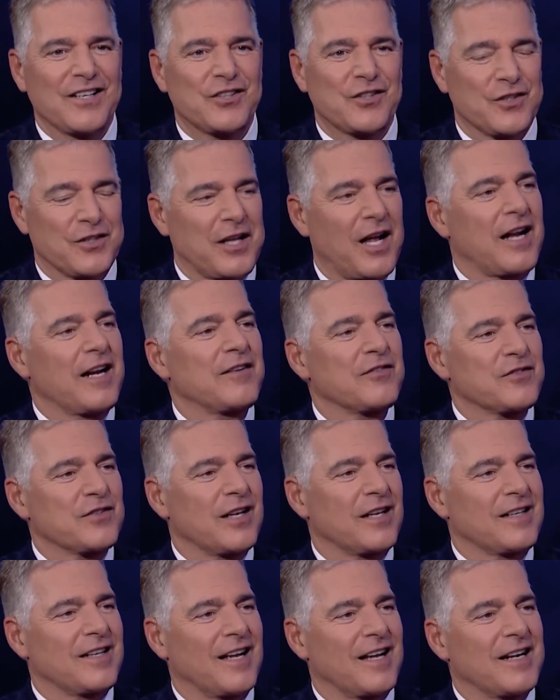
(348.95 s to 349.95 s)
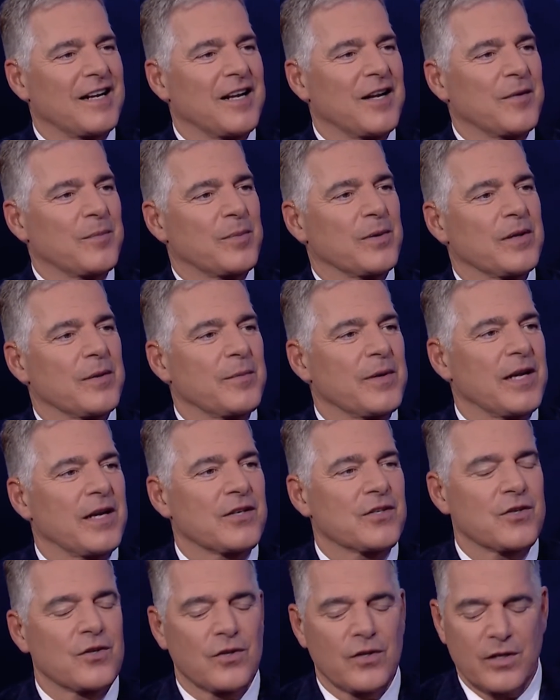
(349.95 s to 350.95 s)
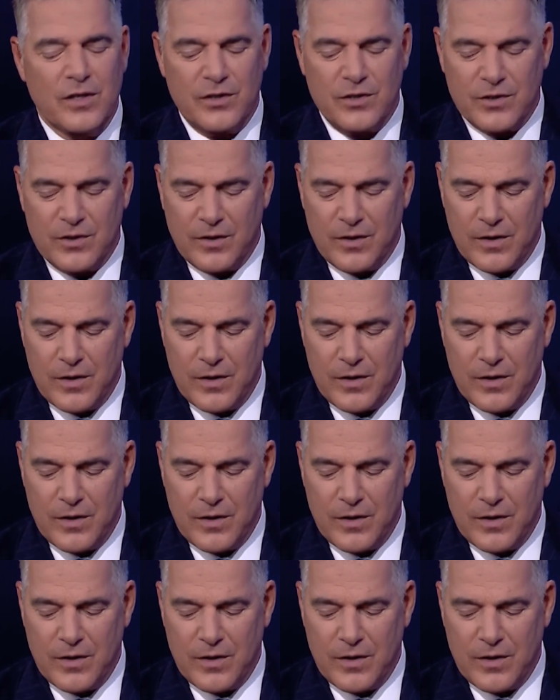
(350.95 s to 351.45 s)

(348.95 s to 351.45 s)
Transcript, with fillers: Should not have said that. But let me ask you this.